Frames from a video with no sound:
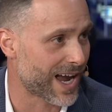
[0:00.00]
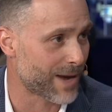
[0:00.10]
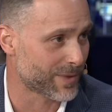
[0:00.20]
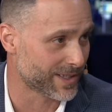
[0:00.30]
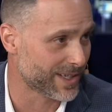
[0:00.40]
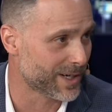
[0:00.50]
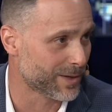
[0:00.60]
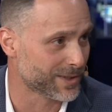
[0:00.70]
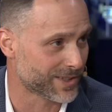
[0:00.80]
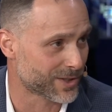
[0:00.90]
happening, and they were
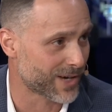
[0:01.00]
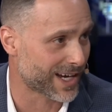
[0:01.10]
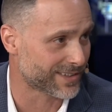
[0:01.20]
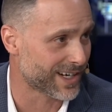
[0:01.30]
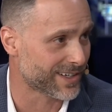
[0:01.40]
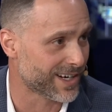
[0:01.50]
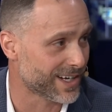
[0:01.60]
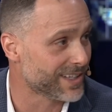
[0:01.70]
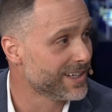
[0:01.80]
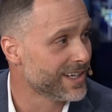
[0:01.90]
able to crack down on
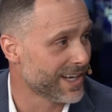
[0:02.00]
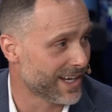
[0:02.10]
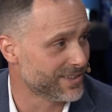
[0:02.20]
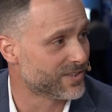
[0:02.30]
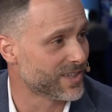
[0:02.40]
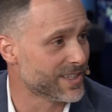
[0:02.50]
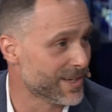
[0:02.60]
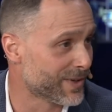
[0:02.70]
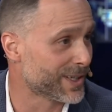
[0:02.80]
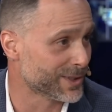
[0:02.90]
it and
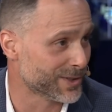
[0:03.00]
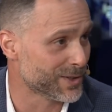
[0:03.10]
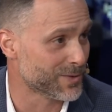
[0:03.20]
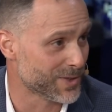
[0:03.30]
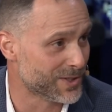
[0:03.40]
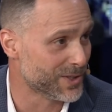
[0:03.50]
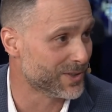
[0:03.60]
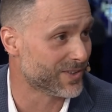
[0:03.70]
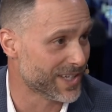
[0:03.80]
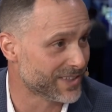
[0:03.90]
significantly
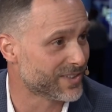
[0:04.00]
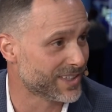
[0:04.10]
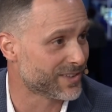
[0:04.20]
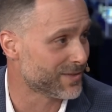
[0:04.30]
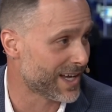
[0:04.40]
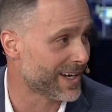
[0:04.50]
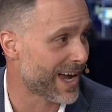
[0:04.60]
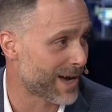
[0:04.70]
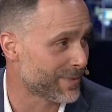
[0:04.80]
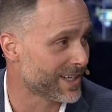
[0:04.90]
reduce the incidence of that
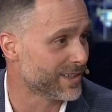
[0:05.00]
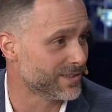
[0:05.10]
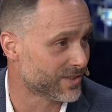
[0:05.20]
happening and